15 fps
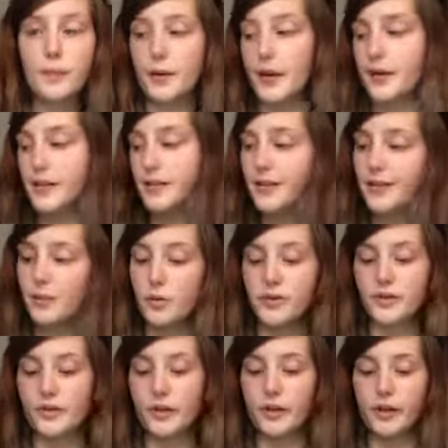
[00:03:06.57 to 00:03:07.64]
but I still
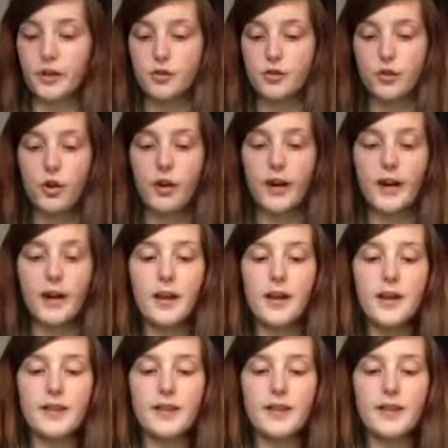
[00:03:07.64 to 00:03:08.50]
wasn't very good at drawing.